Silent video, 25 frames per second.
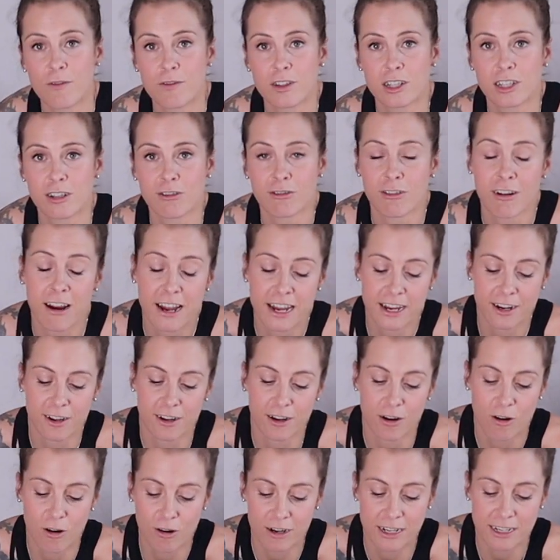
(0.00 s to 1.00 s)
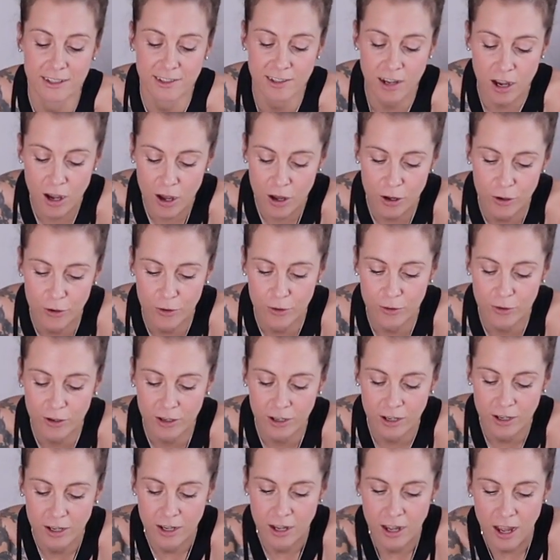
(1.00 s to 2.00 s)
of the trainer on its
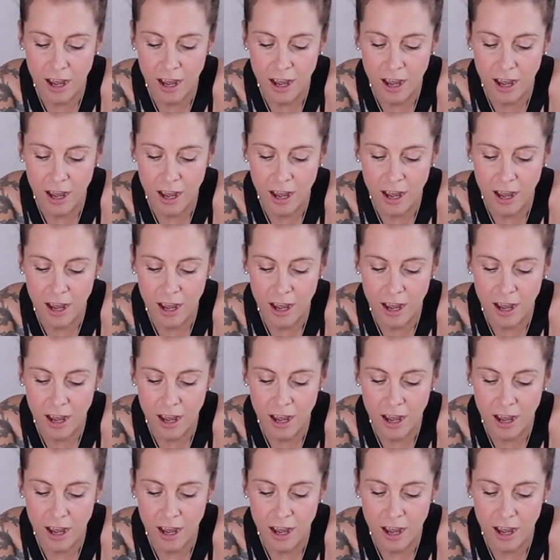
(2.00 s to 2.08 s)
own.